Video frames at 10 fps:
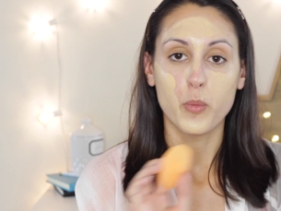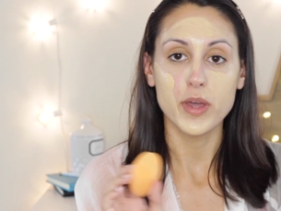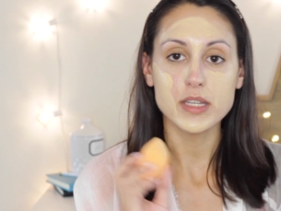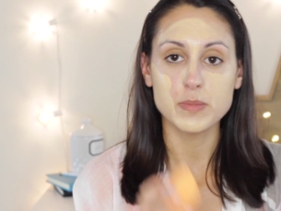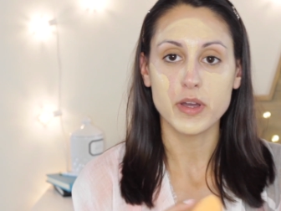
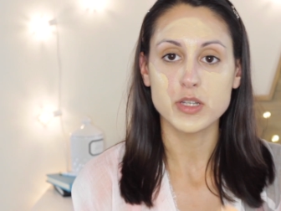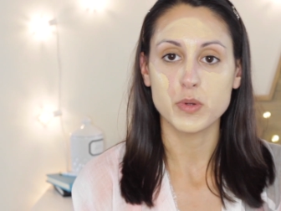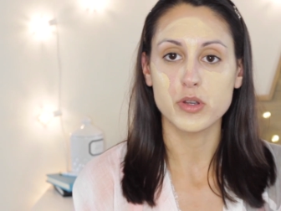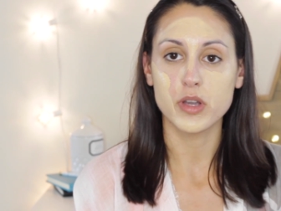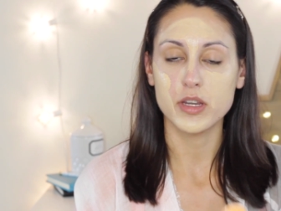With a sponge,
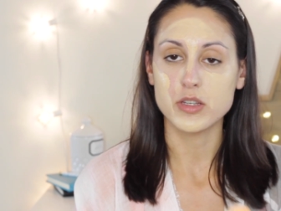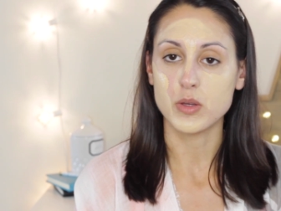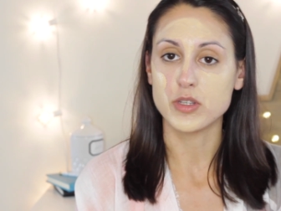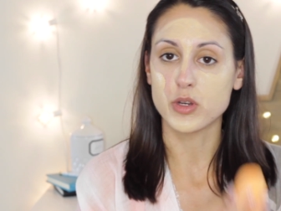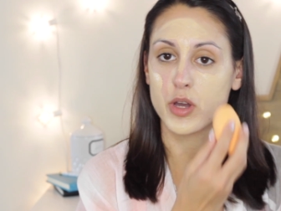what you're gonna
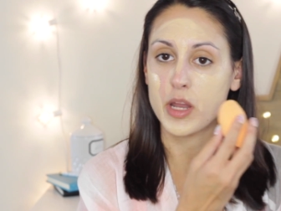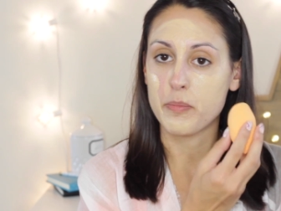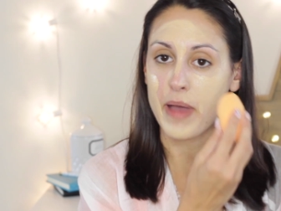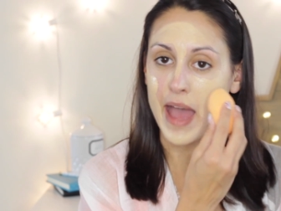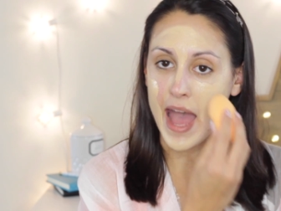do is you're
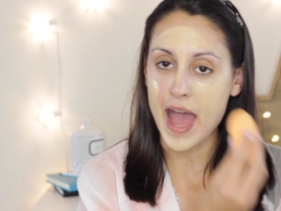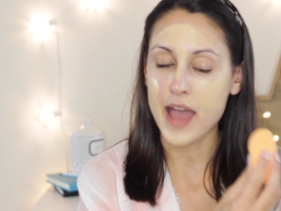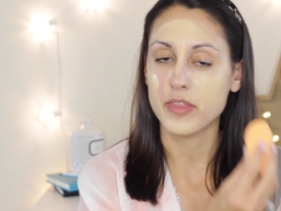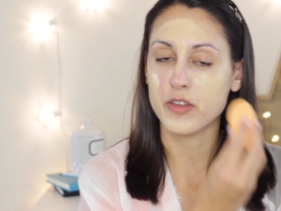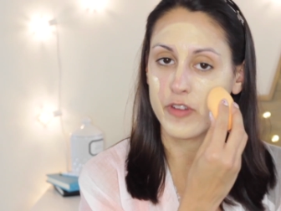gonna
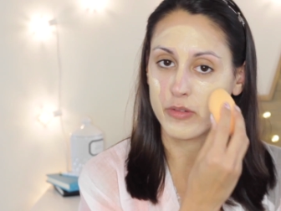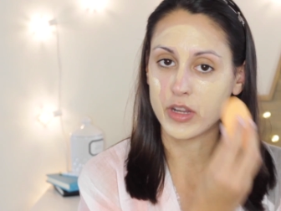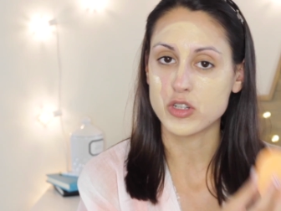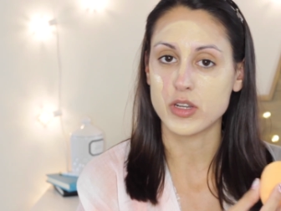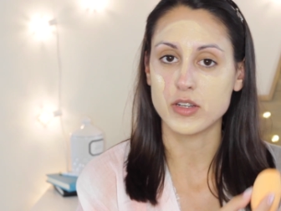pat the
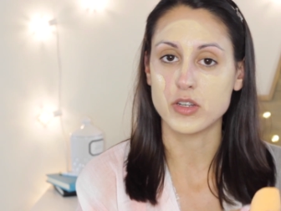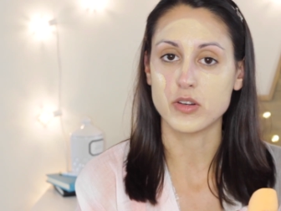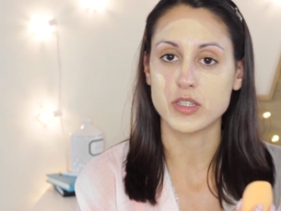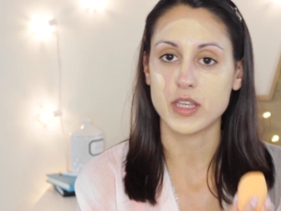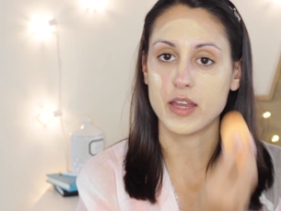foundation into
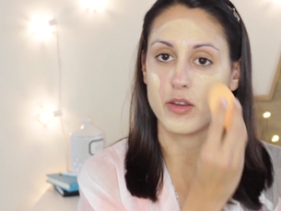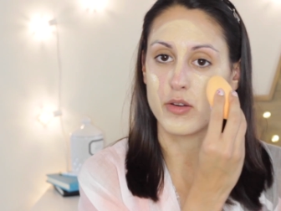your skin.